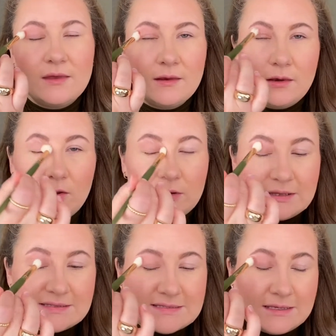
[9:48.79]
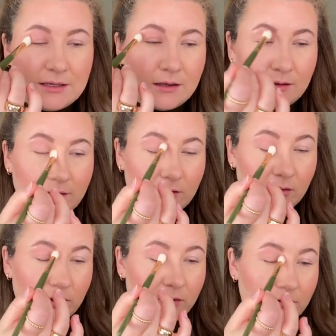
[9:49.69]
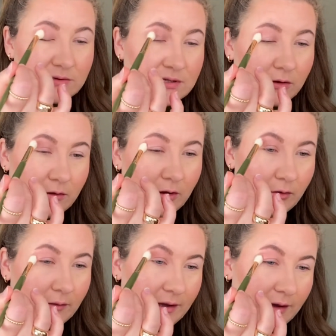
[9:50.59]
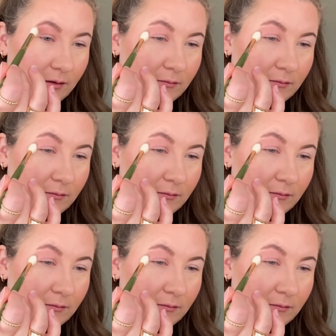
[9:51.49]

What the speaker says: You can see a little goes a long way.